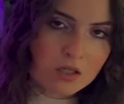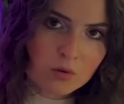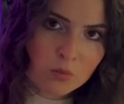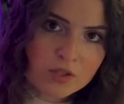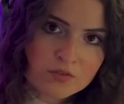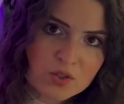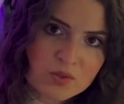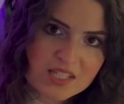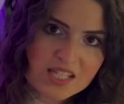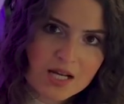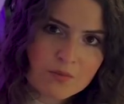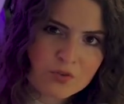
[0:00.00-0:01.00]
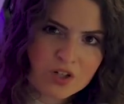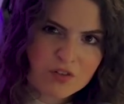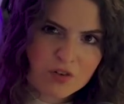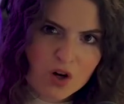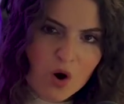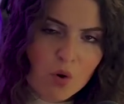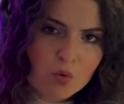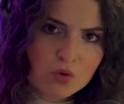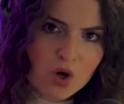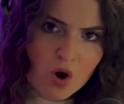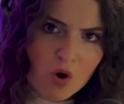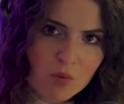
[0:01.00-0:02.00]
What if she was in the comfort of her own
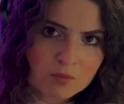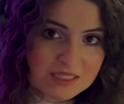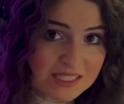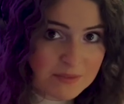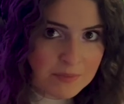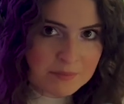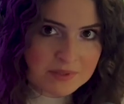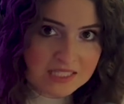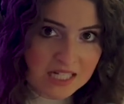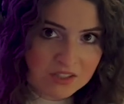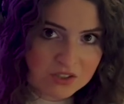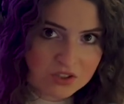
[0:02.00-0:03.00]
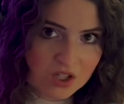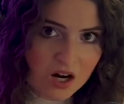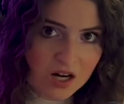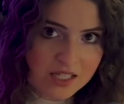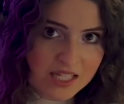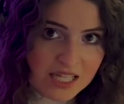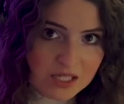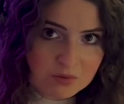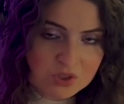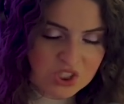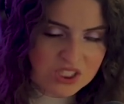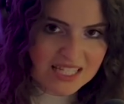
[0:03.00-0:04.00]
home, sleeping beside her dog? It
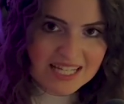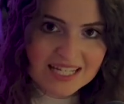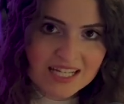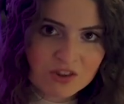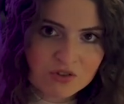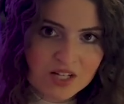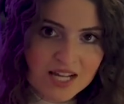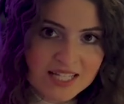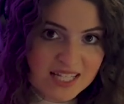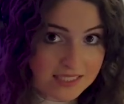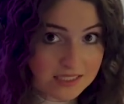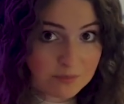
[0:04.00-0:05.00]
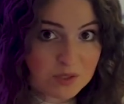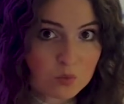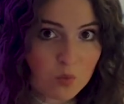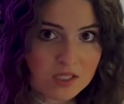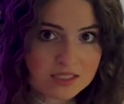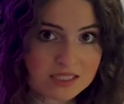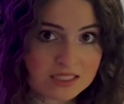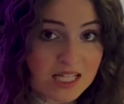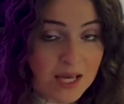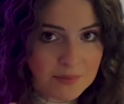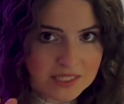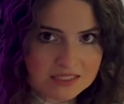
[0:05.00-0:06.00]
was just like any other night, except it wasn't,
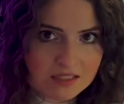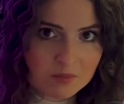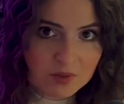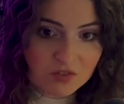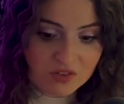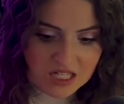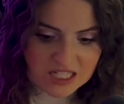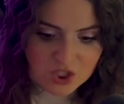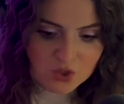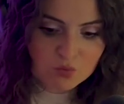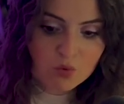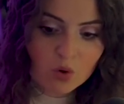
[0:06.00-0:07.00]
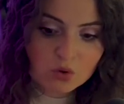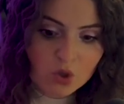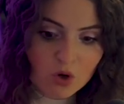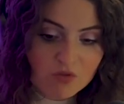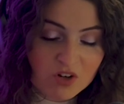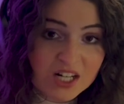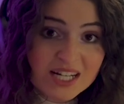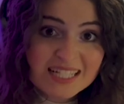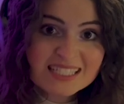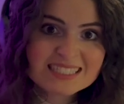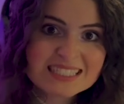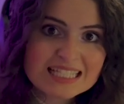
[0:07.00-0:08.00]
because in the middle of the night she rolled over,
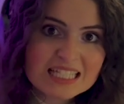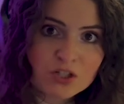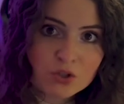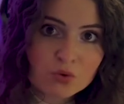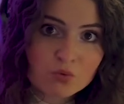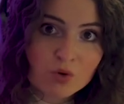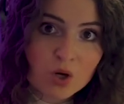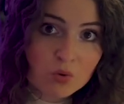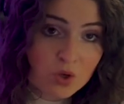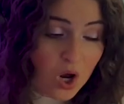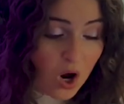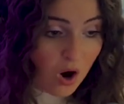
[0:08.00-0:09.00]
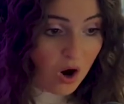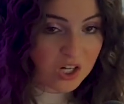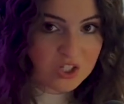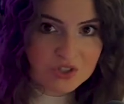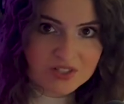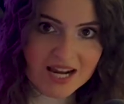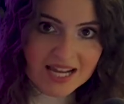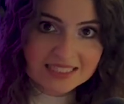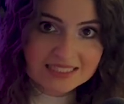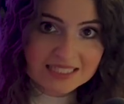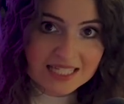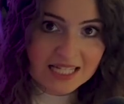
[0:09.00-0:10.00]
slit her throat on her
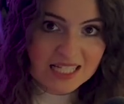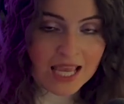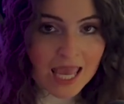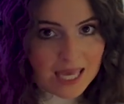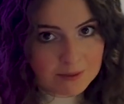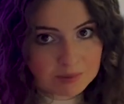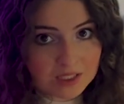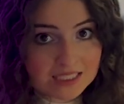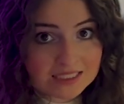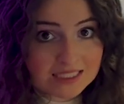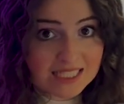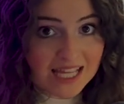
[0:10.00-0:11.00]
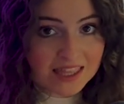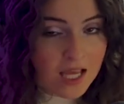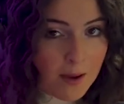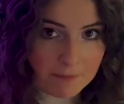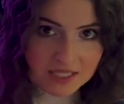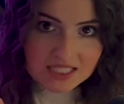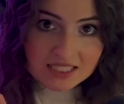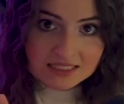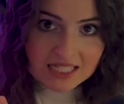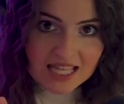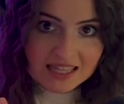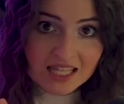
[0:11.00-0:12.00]
nightstand, and bled to death. But it
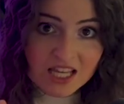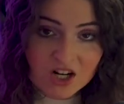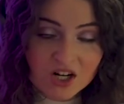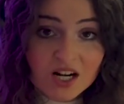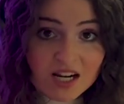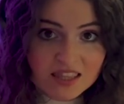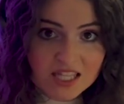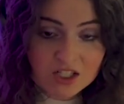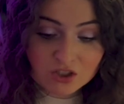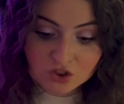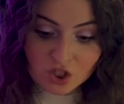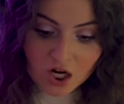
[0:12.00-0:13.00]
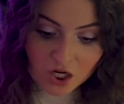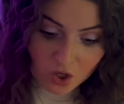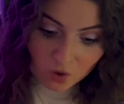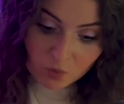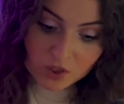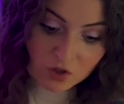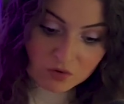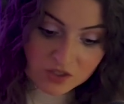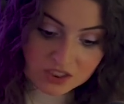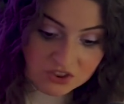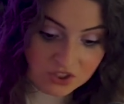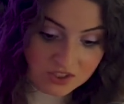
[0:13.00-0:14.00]
doesn't end there. Then her dog went over
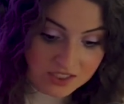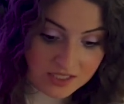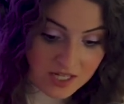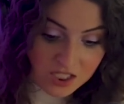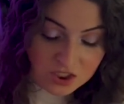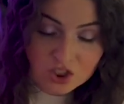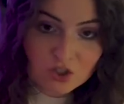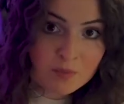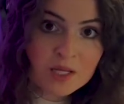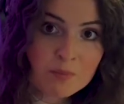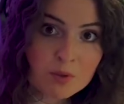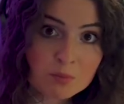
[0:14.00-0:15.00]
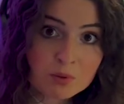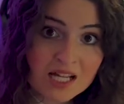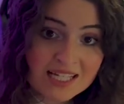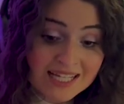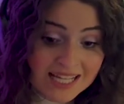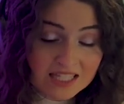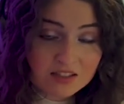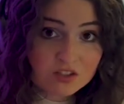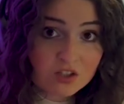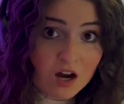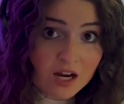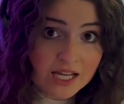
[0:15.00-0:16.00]
and started slurping up her blood, and the
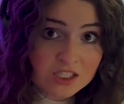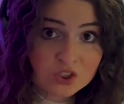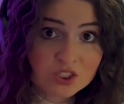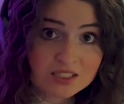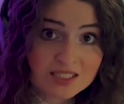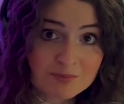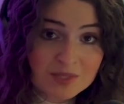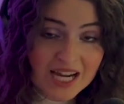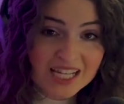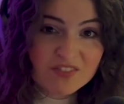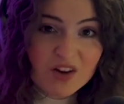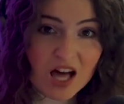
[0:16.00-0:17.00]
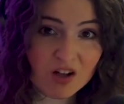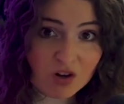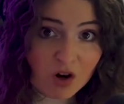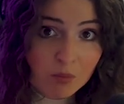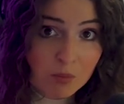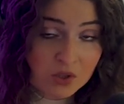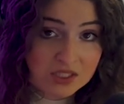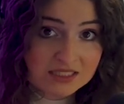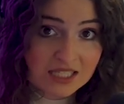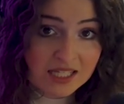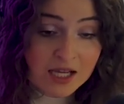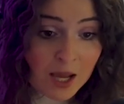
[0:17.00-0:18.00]
dog actually ended up dying of alcohol
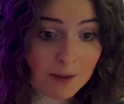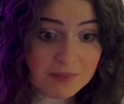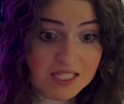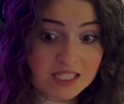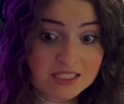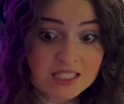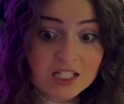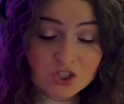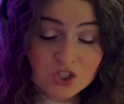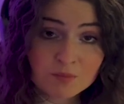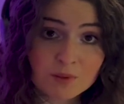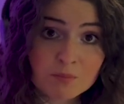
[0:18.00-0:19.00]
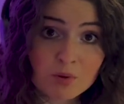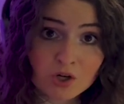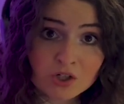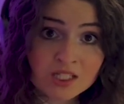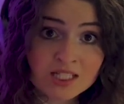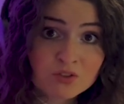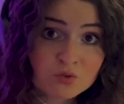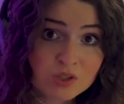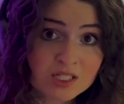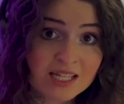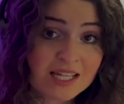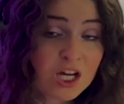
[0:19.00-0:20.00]
poisoning because she'd been partying and
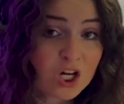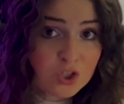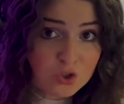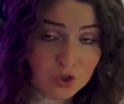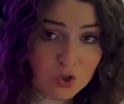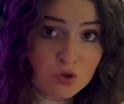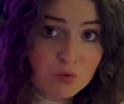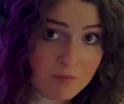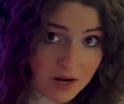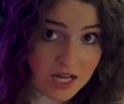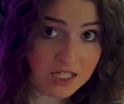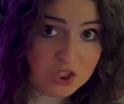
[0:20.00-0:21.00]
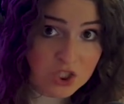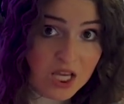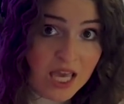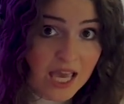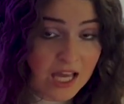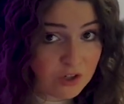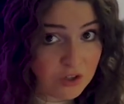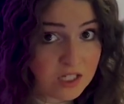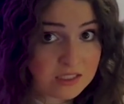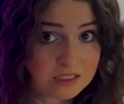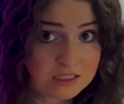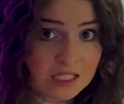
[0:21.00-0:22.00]
drinking too much at her
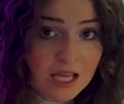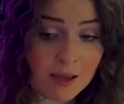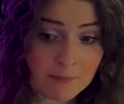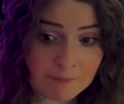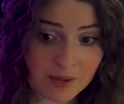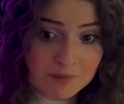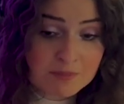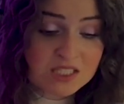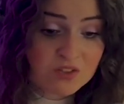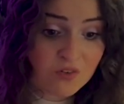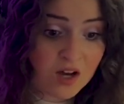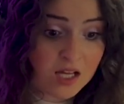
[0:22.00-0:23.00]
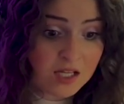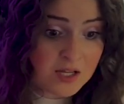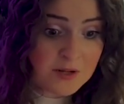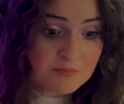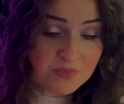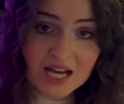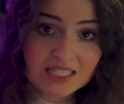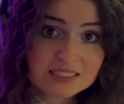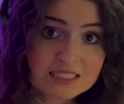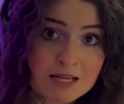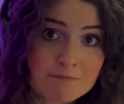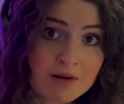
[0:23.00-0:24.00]
cousin's bat mitzvah that
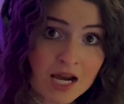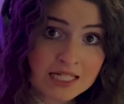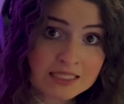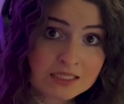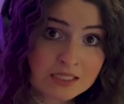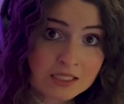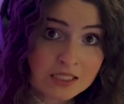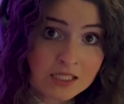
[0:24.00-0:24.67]
same night.